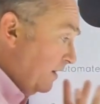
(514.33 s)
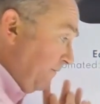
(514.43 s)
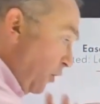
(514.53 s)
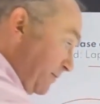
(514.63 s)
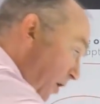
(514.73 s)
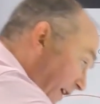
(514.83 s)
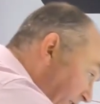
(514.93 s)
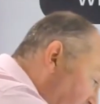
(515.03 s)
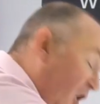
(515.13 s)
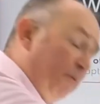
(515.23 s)
Forex
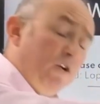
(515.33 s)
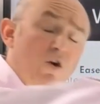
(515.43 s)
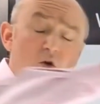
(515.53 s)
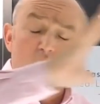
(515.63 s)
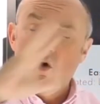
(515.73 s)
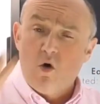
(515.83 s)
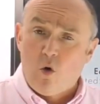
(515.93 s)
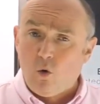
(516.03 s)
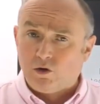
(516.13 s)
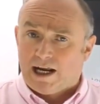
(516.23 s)
market's open
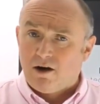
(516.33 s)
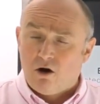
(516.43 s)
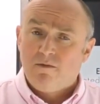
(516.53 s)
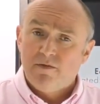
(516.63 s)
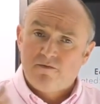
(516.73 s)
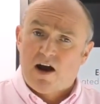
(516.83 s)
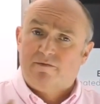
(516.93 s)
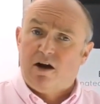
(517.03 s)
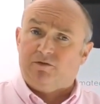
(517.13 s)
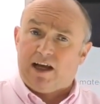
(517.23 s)
all day long,
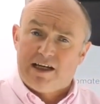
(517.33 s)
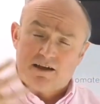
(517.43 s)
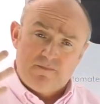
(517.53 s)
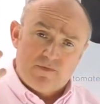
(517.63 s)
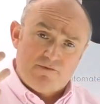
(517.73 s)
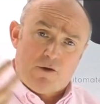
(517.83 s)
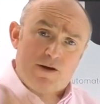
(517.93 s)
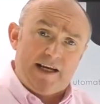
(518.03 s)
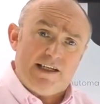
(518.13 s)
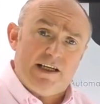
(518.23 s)
5.5 days.
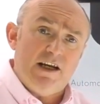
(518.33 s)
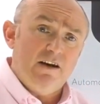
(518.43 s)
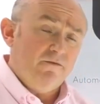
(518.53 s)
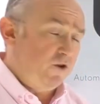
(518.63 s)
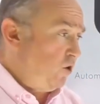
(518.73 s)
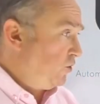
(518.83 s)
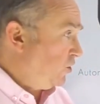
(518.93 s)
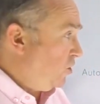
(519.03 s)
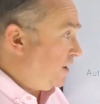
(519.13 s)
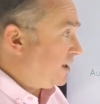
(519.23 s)
Very easy for you to
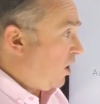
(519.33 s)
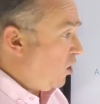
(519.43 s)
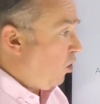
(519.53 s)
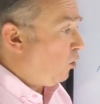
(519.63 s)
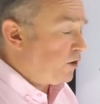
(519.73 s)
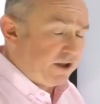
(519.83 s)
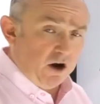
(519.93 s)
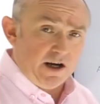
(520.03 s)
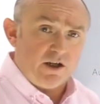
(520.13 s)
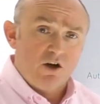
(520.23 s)
do this
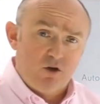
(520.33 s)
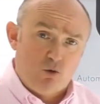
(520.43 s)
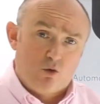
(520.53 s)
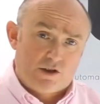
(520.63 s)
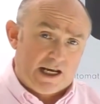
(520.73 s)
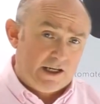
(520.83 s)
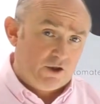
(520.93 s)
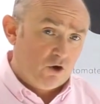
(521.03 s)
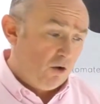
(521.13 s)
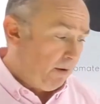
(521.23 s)
alongside your day
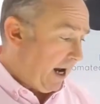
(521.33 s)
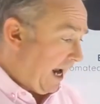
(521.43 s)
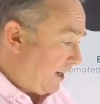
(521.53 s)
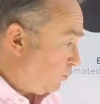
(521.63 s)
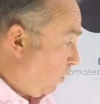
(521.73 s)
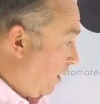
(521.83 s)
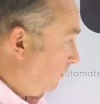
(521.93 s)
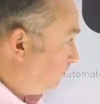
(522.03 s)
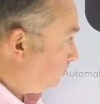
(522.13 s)
job as well.